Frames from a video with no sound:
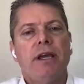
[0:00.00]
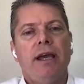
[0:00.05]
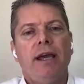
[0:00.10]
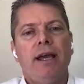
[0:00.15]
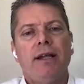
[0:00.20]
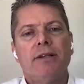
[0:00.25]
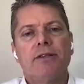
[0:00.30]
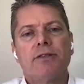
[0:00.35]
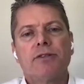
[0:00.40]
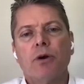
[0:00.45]

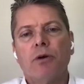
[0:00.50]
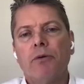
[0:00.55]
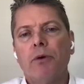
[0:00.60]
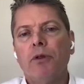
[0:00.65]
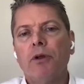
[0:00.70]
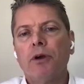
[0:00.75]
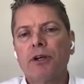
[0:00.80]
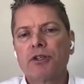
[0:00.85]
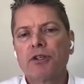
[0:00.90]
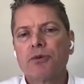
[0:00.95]
And so if
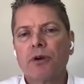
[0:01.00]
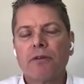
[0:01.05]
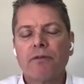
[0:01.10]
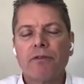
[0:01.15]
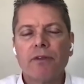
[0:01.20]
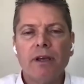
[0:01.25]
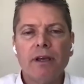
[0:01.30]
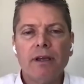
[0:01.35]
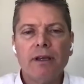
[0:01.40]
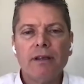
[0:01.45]
we look at sort of
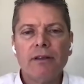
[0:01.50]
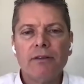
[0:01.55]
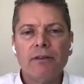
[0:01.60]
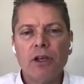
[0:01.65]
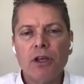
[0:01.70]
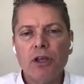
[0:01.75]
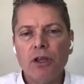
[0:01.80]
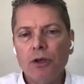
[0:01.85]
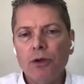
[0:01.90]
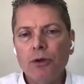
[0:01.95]
the
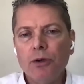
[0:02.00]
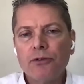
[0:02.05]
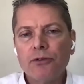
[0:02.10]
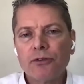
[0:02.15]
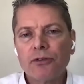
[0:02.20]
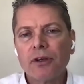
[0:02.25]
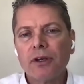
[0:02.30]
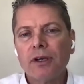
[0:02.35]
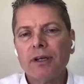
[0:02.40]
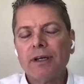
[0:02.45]

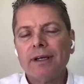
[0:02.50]
use,